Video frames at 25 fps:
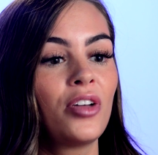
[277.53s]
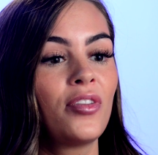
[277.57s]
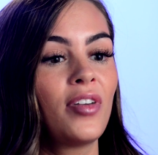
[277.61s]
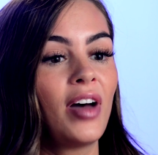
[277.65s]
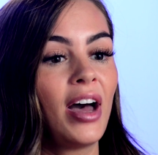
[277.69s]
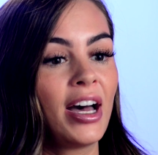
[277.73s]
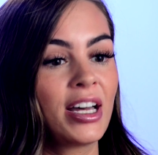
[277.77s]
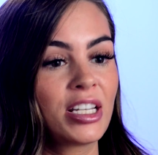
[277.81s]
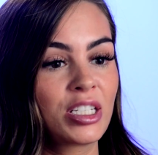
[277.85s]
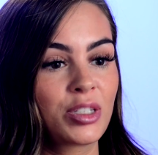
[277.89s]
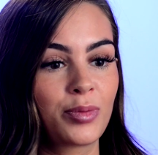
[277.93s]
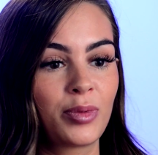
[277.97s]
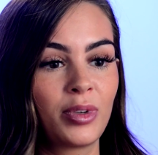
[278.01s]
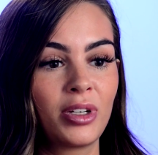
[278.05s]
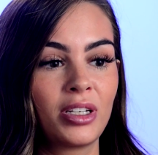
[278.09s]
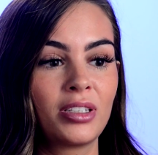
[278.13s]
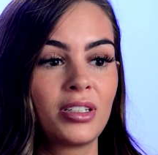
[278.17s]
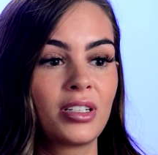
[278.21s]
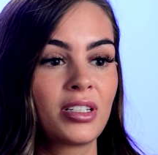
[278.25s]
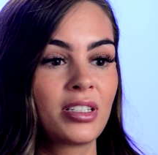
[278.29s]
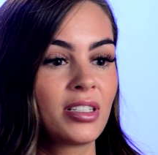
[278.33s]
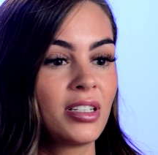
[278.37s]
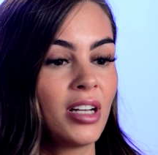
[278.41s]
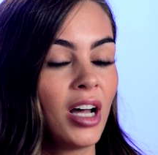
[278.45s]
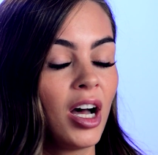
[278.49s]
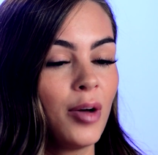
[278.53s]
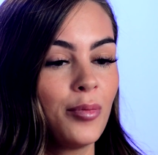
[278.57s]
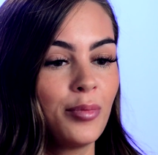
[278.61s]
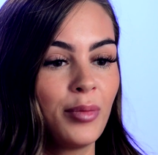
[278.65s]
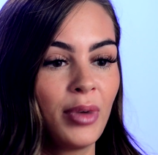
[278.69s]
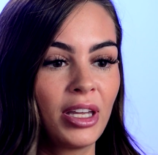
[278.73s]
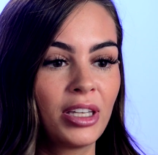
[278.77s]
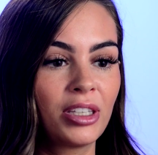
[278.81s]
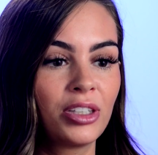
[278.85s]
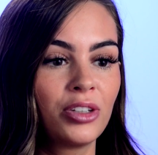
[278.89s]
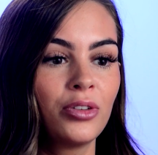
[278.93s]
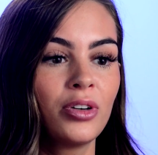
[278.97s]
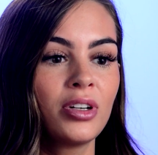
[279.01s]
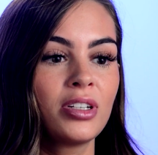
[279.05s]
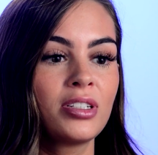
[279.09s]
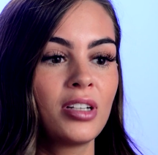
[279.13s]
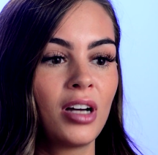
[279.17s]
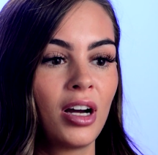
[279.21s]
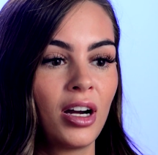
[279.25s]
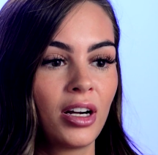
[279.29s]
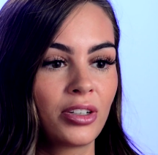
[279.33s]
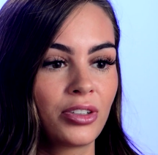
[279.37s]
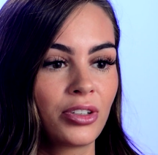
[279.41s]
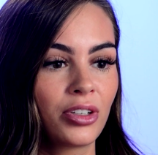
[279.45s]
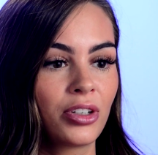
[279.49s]
of aspirin does not make you a
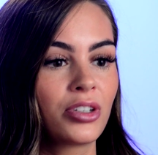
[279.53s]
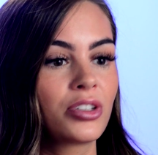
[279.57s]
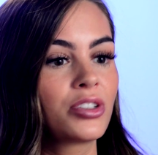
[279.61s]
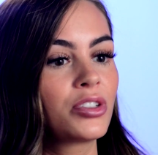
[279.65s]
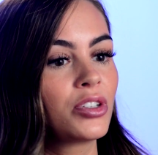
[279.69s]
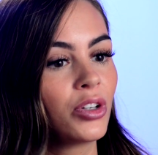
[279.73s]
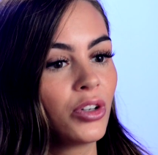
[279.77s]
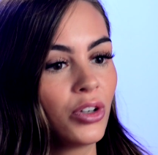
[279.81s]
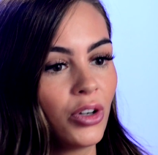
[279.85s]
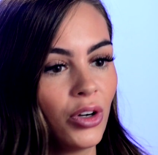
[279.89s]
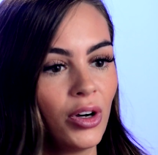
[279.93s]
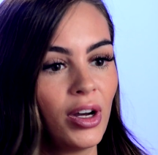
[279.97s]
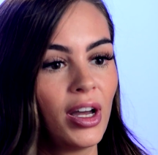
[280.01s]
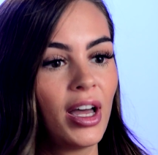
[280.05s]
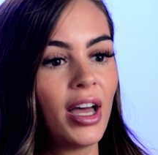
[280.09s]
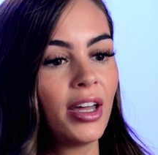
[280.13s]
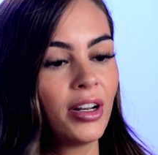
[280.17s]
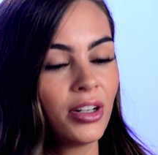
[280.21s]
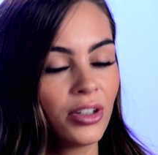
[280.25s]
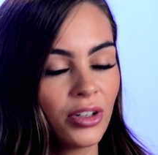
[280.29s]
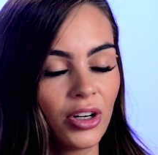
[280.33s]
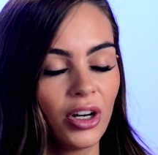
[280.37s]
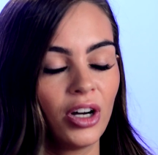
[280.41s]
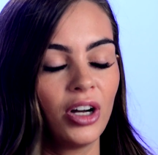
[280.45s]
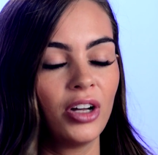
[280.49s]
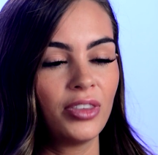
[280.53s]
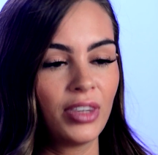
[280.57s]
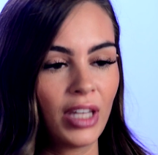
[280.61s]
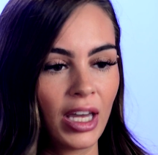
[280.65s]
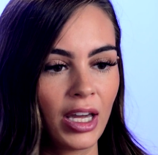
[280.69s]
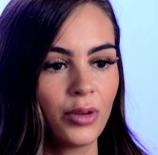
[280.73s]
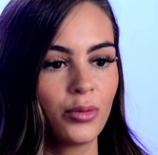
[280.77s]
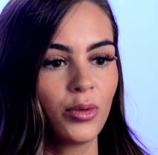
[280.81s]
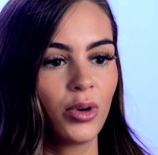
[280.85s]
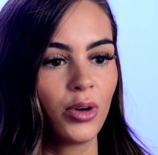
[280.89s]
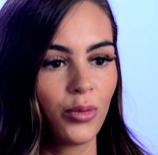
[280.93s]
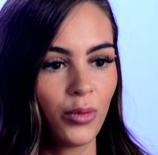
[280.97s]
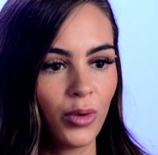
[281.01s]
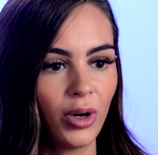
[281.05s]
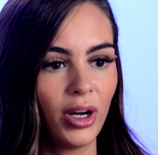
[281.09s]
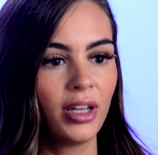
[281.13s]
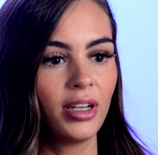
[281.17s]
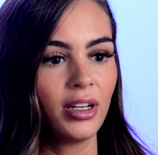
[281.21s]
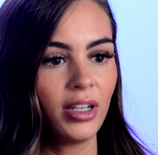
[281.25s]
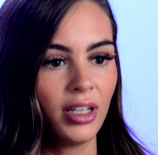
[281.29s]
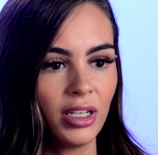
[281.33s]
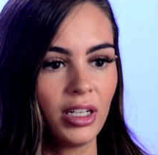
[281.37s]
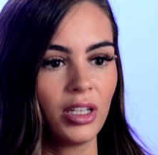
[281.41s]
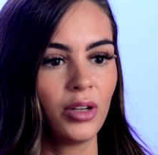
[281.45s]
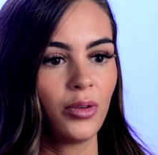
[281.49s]
doctor, so go ahead and call
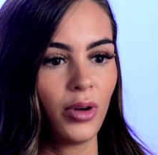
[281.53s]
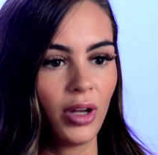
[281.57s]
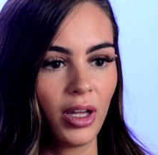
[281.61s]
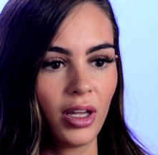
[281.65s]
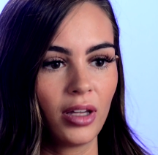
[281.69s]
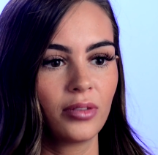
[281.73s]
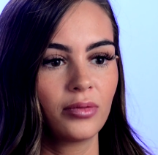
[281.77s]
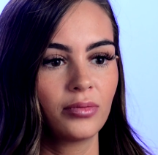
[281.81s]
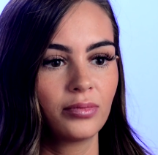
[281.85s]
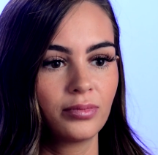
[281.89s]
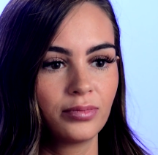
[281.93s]
911 anyway.